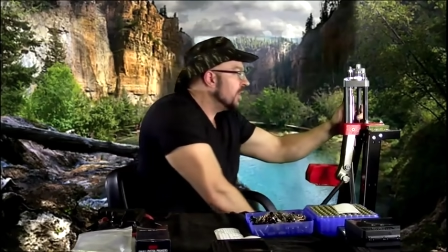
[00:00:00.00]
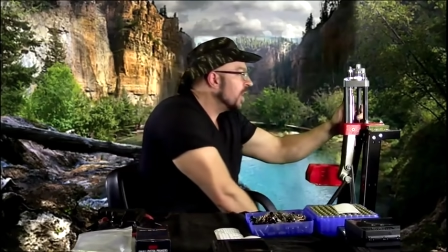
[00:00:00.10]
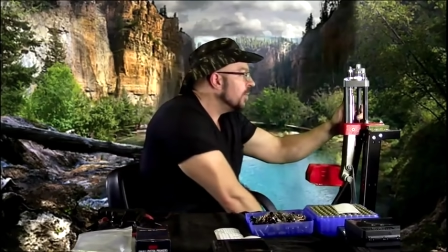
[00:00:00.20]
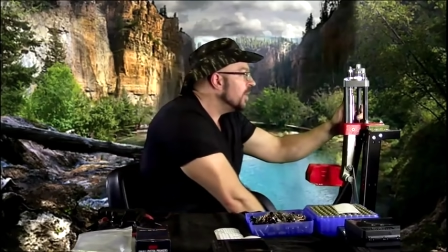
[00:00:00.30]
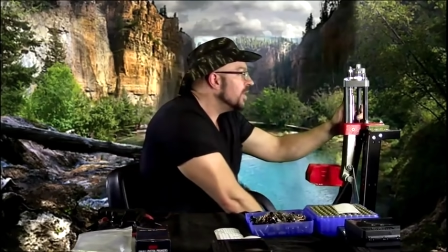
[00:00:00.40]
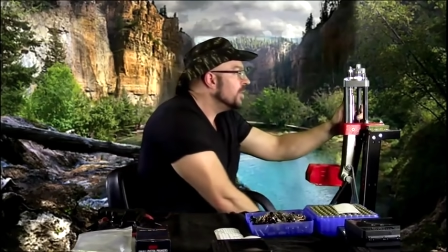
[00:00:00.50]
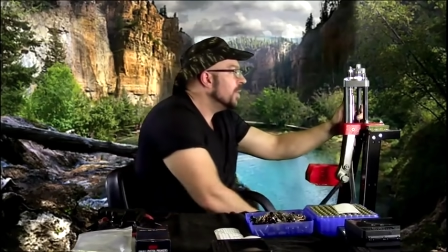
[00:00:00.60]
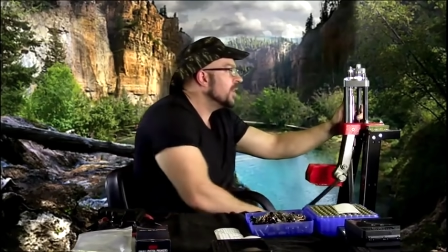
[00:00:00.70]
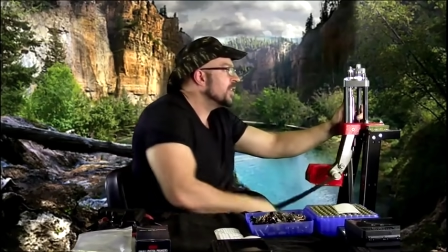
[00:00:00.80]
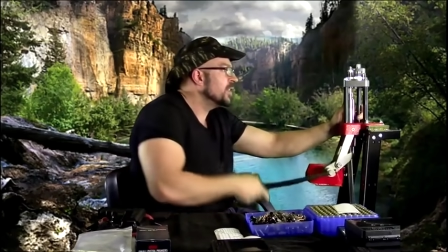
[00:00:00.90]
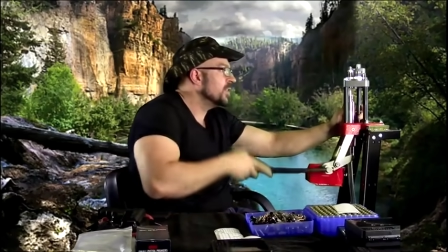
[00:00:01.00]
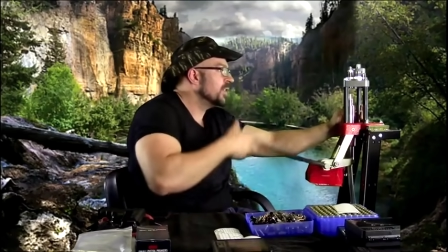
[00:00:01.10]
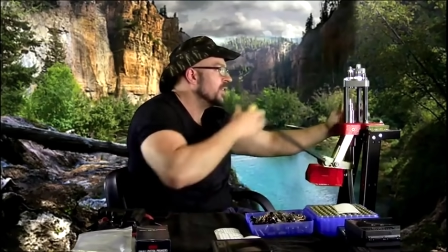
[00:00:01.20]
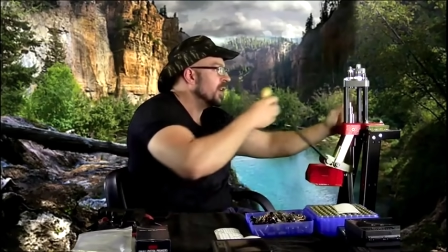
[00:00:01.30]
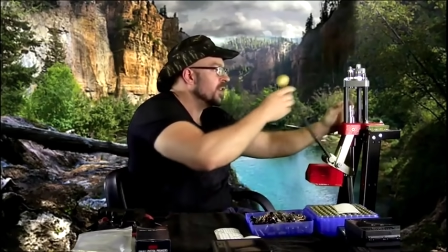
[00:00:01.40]
Not going to be in your best interest
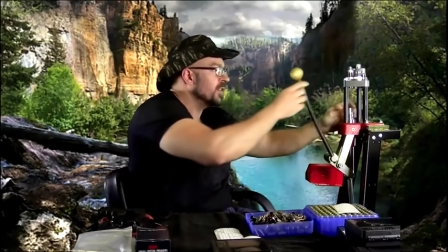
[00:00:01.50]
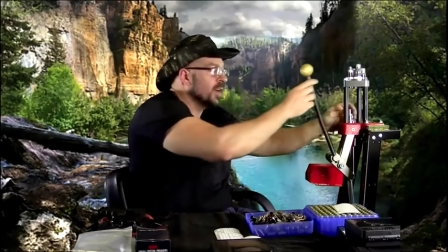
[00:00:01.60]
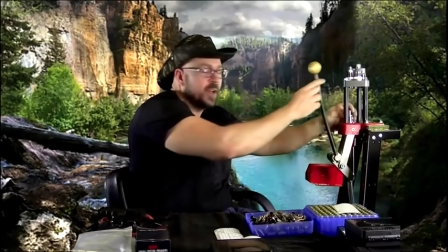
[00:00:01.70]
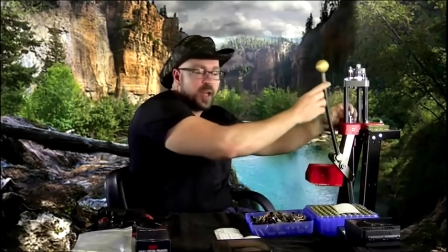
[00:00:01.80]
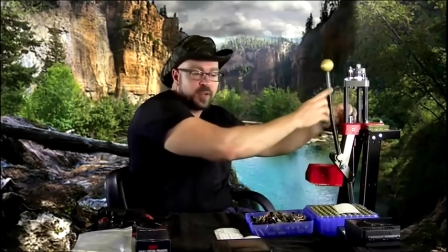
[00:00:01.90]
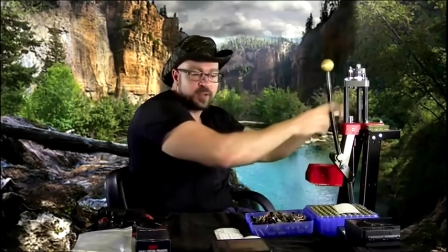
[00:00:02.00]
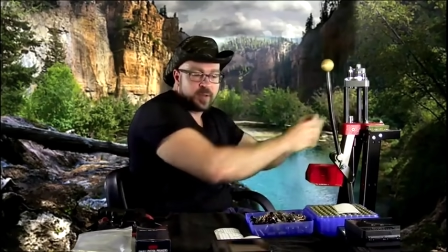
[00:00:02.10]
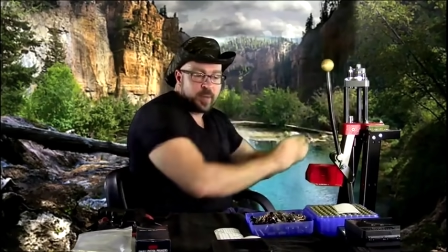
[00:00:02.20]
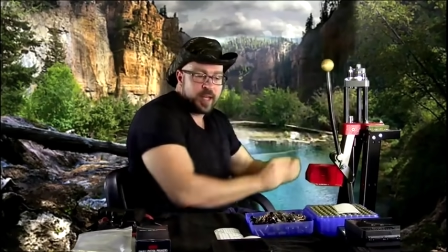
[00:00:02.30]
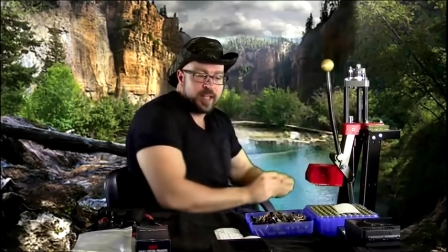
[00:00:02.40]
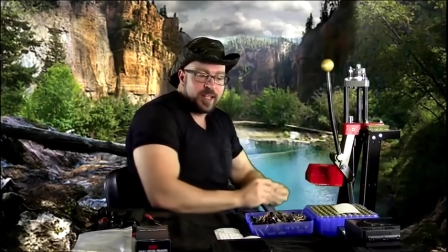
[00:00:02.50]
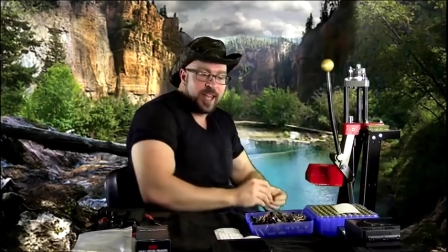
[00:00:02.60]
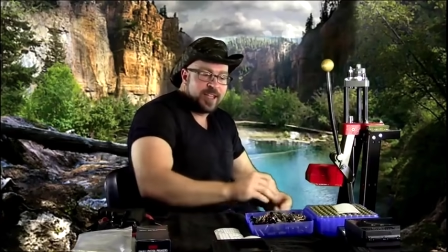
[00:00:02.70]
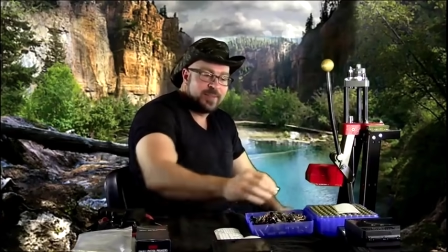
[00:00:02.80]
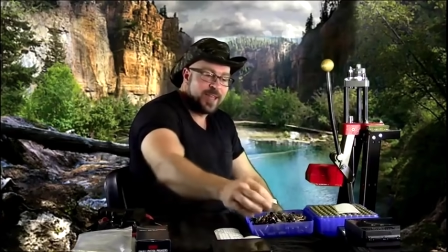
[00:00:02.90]
to try to draw down on somebody
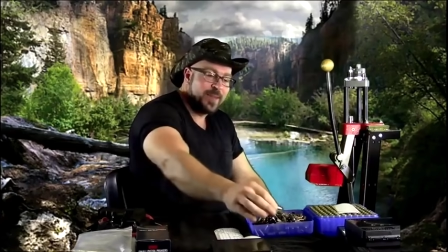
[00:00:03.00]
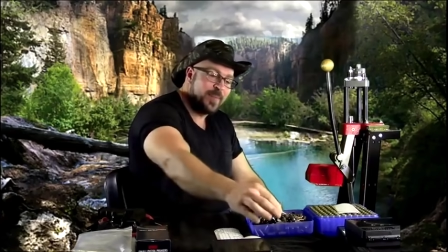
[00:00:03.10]
like me.